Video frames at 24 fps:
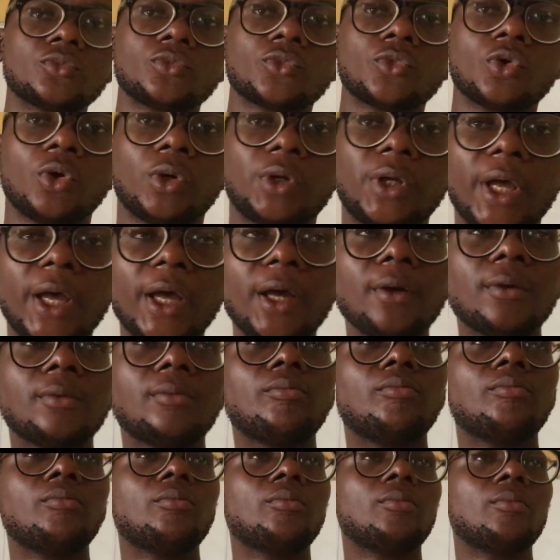Okay,
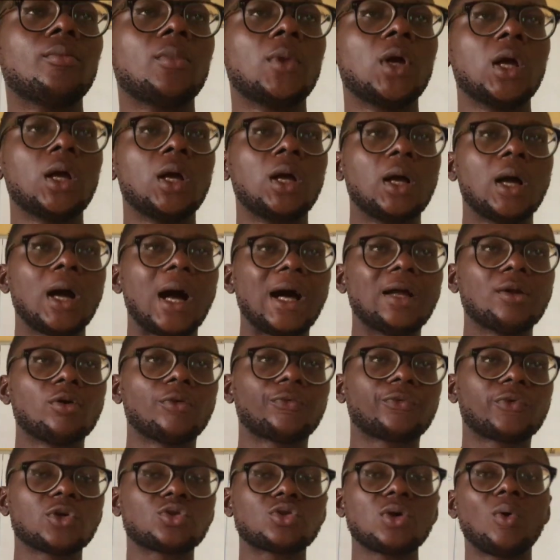and of
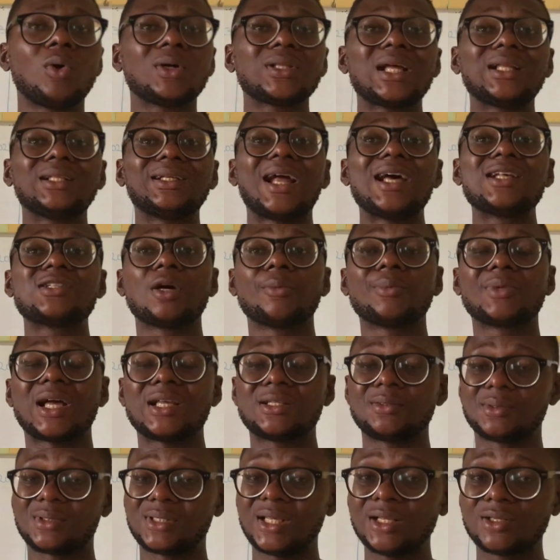course when water dries up,
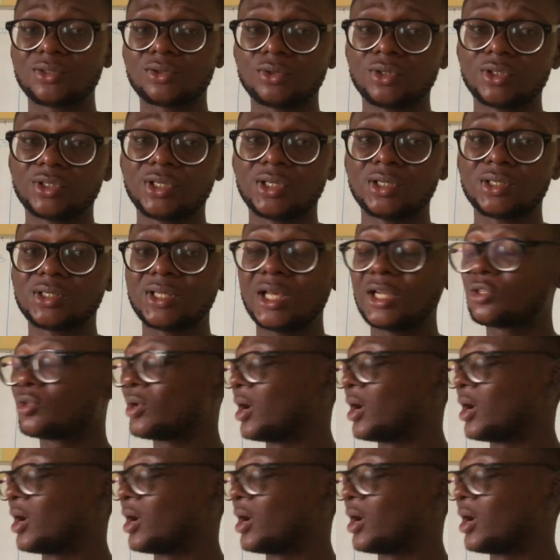it is said to